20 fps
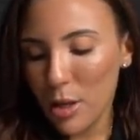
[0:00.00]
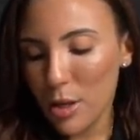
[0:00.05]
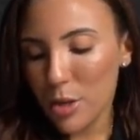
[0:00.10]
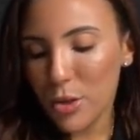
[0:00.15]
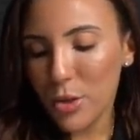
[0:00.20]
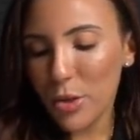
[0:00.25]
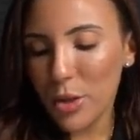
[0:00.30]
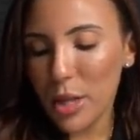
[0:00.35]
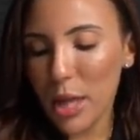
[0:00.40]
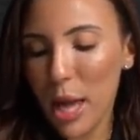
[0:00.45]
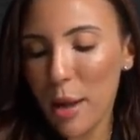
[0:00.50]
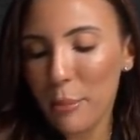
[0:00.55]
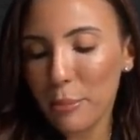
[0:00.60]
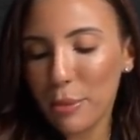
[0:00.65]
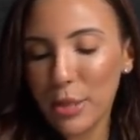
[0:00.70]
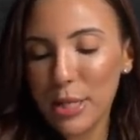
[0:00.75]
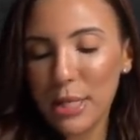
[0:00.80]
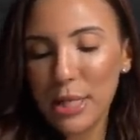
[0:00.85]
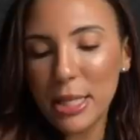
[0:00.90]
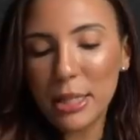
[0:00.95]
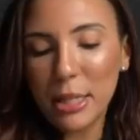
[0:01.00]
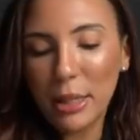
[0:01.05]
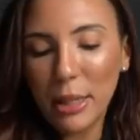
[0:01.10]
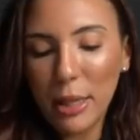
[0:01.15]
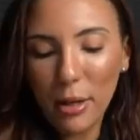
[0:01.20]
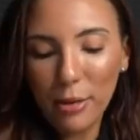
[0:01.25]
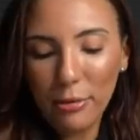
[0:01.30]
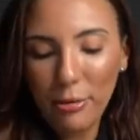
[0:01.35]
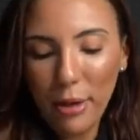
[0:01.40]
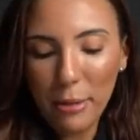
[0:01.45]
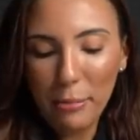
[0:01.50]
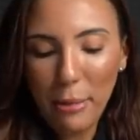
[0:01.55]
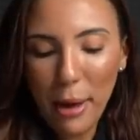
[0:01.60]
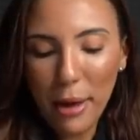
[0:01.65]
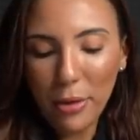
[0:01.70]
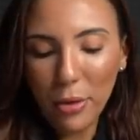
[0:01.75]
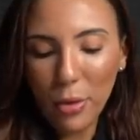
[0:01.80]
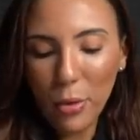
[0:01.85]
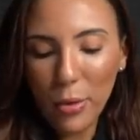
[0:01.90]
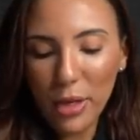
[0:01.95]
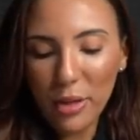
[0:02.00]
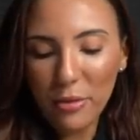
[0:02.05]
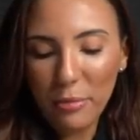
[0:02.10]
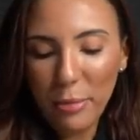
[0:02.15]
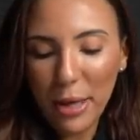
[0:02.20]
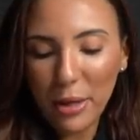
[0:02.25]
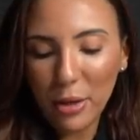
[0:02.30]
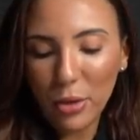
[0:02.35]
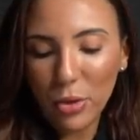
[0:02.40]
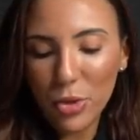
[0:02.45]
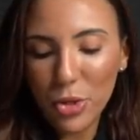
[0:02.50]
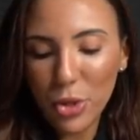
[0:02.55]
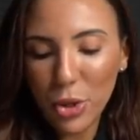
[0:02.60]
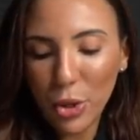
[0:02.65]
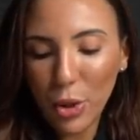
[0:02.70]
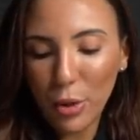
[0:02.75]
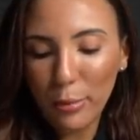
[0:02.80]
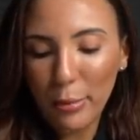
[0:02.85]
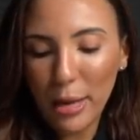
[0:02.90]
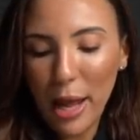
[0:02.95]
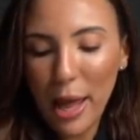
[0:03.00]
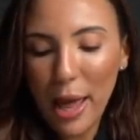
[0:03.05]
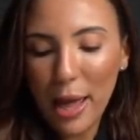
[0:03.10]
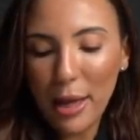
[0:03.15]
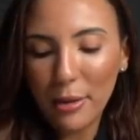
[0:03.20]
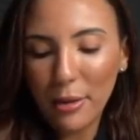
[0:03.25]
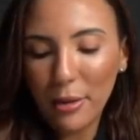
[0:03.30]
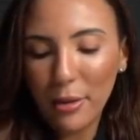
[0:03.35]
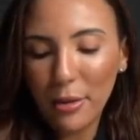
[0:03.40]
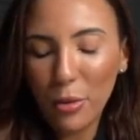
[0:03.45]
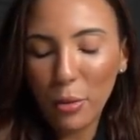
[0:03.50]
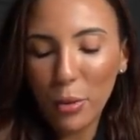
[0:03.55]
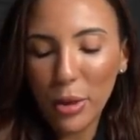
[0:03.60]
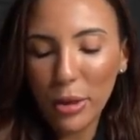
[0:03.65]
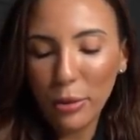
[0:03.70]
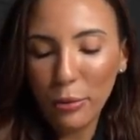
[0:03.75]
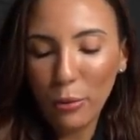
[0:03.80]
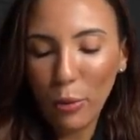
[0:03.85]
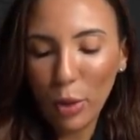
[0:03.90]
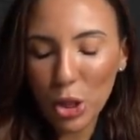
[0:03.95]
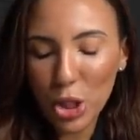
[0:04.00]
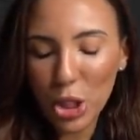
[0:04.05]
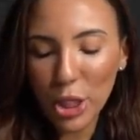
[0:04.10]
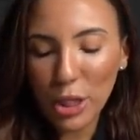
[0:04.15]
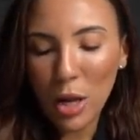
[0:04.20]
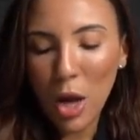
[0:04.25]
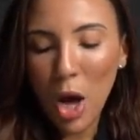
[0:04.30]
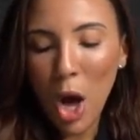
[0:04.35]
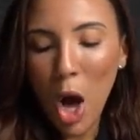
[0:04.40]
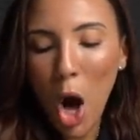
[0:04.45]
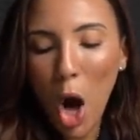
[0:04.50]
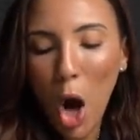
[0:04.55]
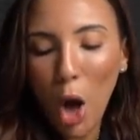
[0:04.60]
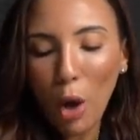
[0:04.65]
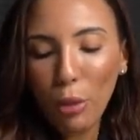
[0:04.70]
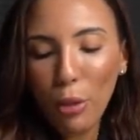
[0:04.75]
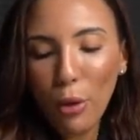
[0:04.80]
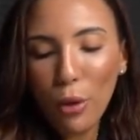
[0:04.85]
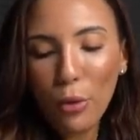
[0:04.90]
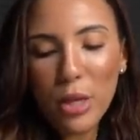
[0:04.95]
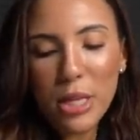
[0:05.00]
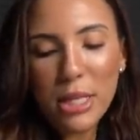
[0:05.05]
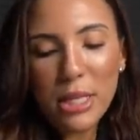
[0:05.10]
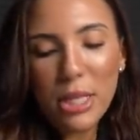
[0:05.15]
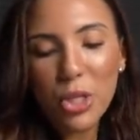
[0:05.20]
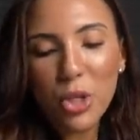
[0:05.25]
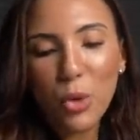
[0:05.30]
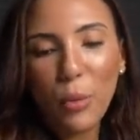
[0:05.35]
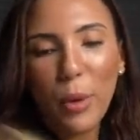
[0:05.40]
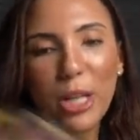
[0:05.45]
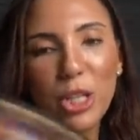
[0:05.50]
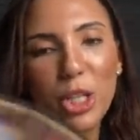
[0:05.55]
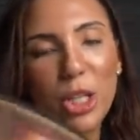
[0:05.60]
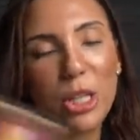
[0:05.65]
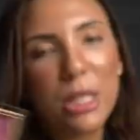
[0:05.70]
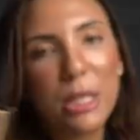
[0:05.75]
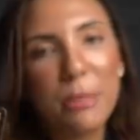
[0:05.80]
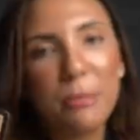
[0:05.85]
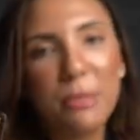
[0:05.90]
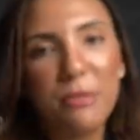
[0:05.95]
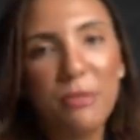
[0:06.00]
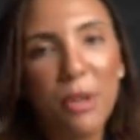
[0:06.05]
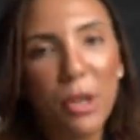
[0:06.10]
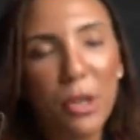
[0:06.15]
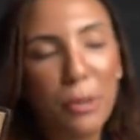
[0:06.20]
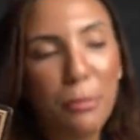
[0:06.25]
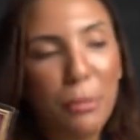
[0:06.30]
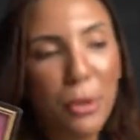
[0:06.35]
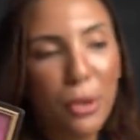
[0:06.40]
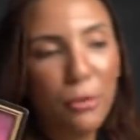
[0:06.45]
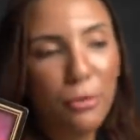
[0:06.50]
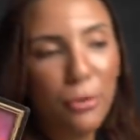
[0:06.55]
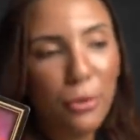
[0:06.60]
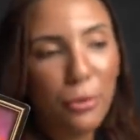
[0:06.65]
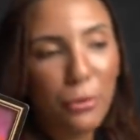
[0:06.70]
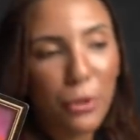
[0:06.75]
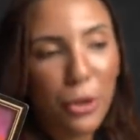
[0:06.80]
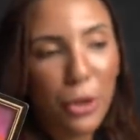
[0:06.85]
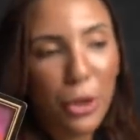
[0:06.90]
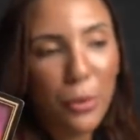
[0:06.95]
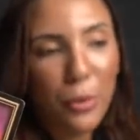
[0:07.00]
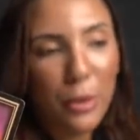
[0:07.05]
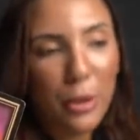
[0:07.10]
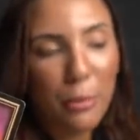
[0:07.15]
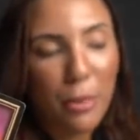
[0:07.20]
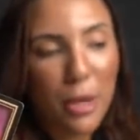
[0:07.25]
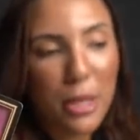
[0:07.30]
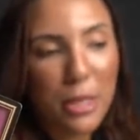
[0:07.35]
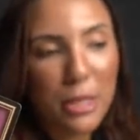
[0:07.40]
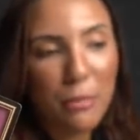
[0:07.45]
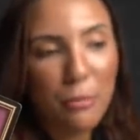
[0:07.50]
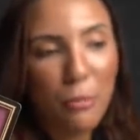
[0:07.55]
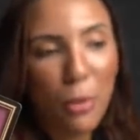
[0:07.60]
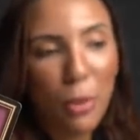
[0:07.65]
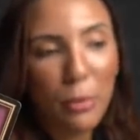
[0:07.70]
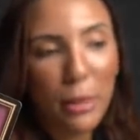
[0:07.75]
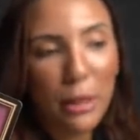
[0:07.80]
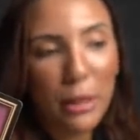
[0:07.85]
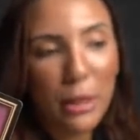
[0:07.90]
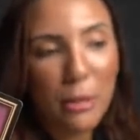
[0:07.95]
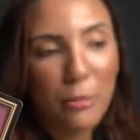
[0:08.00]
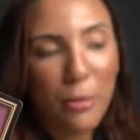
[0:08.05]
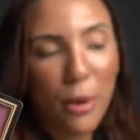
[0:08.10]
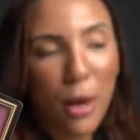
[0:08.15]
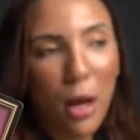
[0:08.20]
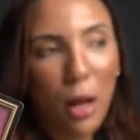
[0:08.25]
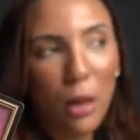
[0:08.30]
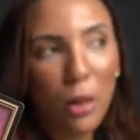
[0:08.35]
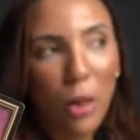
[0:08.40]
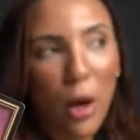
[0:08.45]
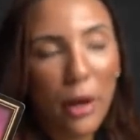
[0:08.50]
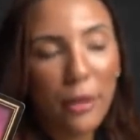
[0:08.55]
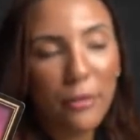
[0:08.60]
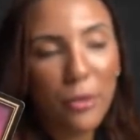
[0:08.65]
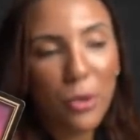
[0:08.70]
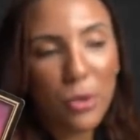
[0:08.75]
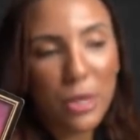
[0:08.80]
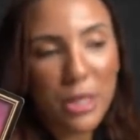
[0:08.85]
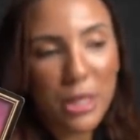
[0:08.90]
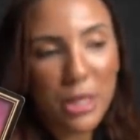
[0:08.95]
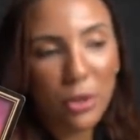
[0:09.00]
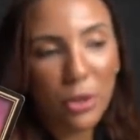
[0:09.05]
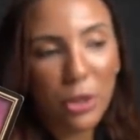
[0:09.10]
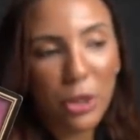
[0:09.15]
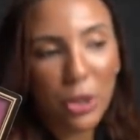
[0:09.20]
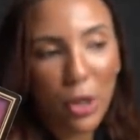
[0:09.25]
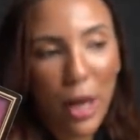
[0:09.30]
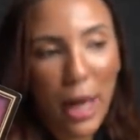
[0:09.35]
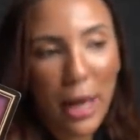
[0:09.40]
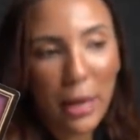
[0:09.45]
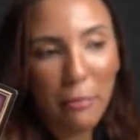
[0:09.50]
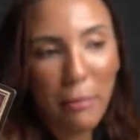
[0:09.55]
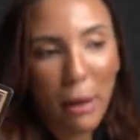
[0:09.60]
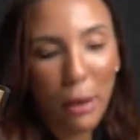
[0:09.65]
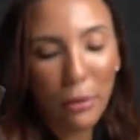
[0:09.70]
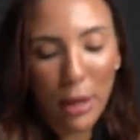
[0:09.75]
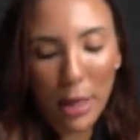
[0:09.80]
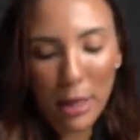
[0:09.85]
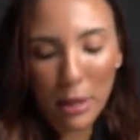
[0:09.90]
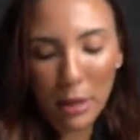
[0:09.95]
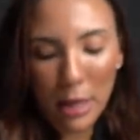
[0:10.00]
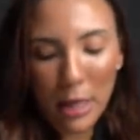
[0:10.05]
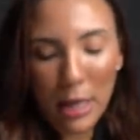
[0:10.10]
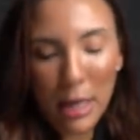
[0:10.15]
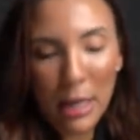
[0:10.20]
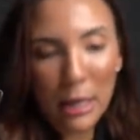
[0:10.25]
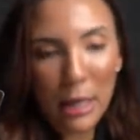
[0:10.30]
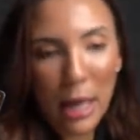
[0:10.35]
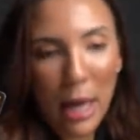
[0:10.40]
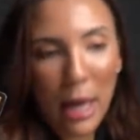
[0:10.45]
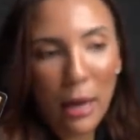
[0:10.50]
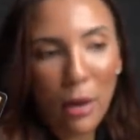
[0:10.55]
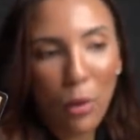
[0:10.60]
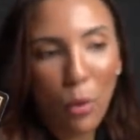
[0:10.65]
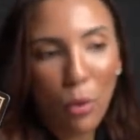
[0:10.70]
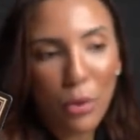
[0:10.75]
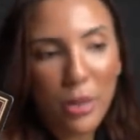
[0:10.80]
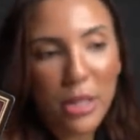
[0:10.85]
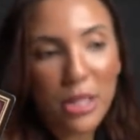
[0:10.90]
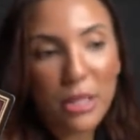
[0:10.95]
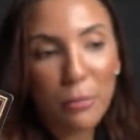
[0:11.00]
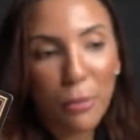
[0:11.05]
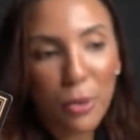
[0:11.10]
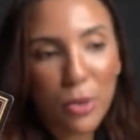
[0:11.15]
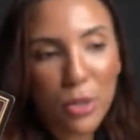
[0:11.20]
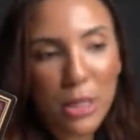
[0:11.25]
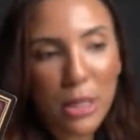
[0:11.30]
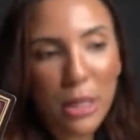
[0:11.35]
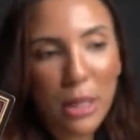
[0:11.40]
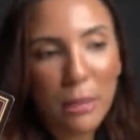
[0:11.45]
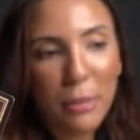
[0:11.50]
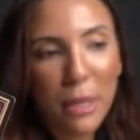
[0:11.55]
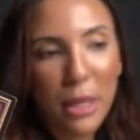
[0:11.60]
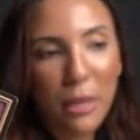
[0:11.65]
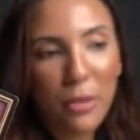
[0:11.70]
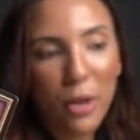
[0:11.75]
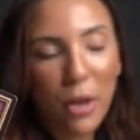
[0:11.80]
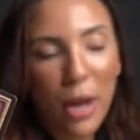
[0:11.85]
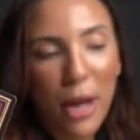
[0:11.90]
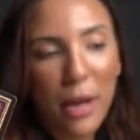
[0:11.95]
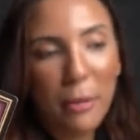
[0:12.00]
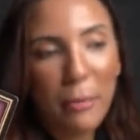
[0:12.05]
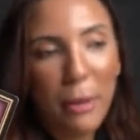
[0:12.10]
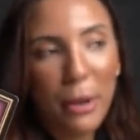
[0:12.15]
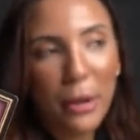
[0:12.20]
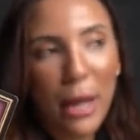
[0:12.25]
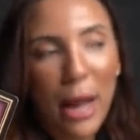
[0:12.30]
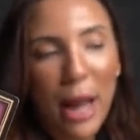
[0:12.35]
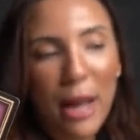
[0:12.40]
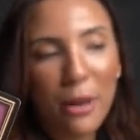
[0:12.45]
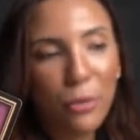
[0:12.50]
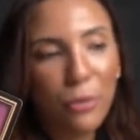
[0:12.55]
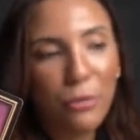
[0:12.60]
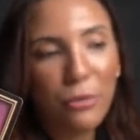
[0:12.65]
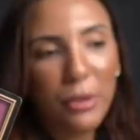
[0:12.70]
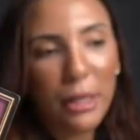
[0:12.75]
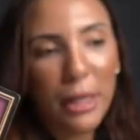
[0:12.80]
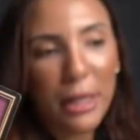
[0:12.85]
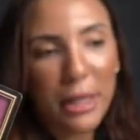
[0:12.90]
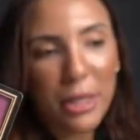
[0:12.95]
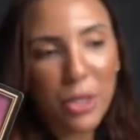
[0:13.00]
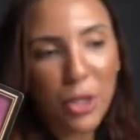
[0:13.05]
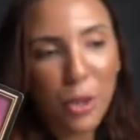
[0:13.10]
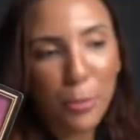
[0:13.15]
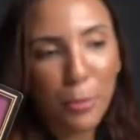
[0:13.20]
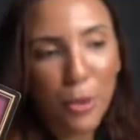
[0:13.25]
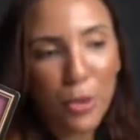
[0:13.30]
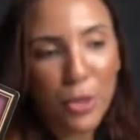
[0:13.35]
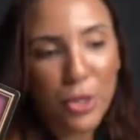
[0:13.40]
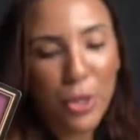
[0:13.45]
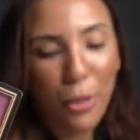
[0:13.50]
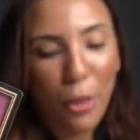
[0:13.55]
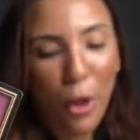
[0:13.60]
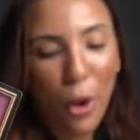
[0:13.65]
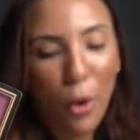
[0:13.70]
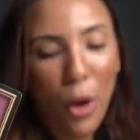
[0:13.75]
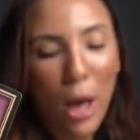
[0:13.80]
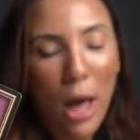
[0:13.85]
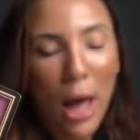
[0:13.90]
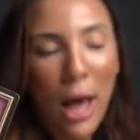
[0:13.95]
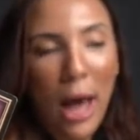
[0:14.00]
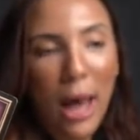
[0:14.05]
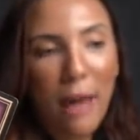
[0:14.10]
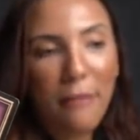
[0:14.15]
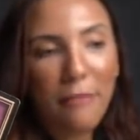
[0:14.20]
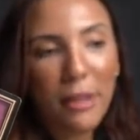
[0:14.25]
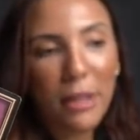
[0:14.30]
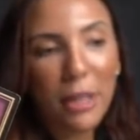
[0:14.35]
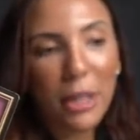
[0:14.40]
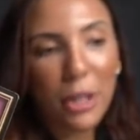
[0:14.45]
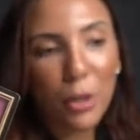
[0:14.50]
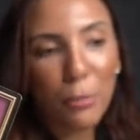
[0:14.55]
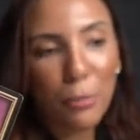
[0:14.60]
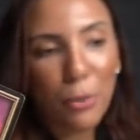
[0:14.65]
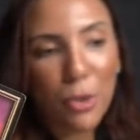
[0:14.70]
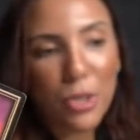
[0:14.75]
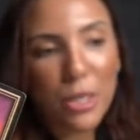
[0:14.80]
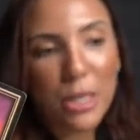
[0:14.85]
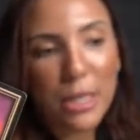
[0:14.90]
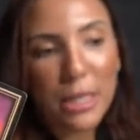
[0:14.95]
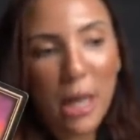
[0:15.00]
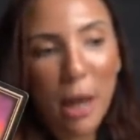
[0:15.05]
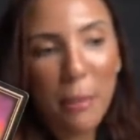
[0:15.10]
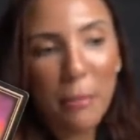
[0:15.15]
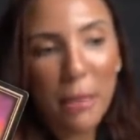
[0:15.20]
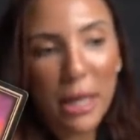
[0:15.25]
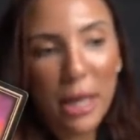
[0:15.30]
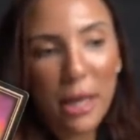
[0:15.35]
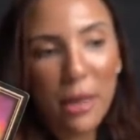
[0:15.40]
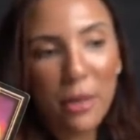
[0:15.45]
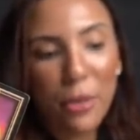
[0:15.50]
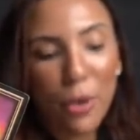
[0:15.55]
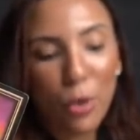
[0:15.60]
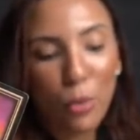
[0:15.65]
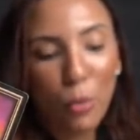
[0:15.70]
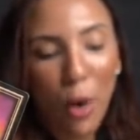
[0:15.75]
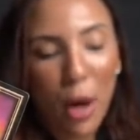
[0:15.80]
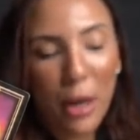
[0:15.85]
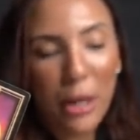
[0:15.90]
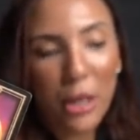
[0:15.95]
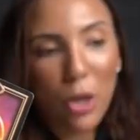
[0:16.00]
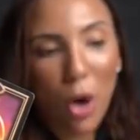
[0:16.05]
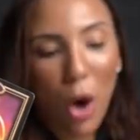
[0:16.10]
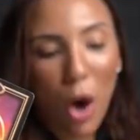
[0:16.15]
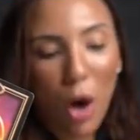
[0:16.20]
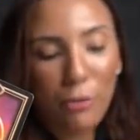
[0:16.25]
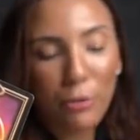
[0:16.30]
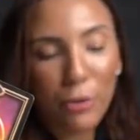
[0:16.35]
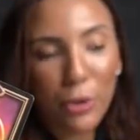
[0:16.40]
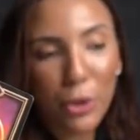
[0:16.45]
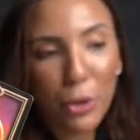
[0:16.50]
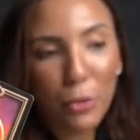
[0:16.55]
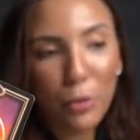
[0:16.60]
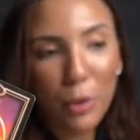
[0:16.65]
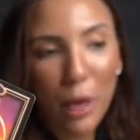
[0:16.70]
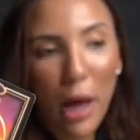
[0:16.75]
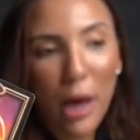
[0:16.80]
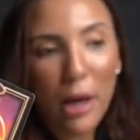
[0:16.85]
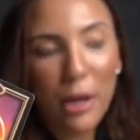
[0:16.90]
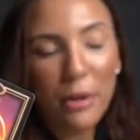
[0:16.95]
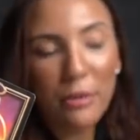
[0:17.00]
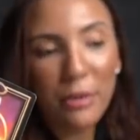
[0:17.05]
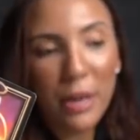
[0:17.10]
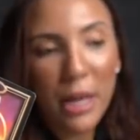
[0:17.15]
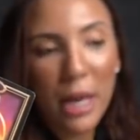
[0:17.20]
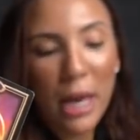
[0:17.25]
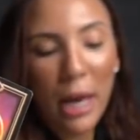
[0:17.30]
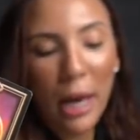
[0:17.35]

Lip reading: So the Empress is clarified by the Queen of Pentacles, the Hermit, and the Wheel of Fortune. Although this situation seems very beautiful for you in the present moment, Libra, a lot of you are still in your head about it, okay? Or this person can be in their head about it. I don't feel like it's your person, though. I feel like your person's coming in. They're wanting to offer you love.